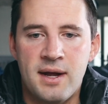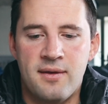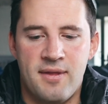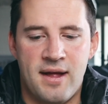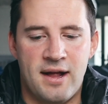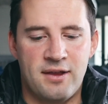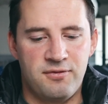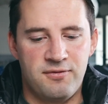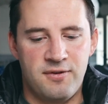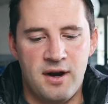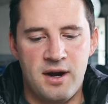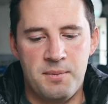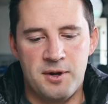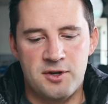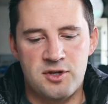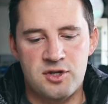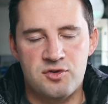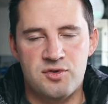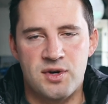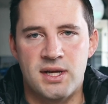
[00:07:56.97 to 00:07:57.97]
And that's very
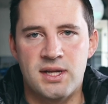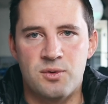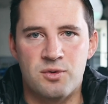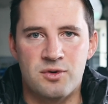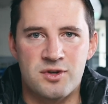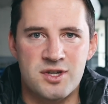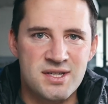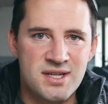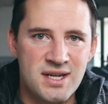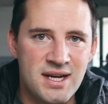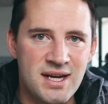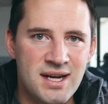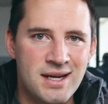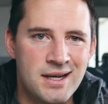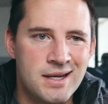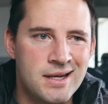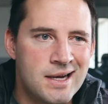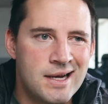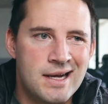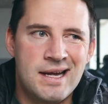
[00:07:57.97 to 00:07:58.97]
much a trend that we're
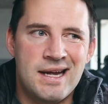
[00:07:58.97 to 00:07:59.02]
seeing.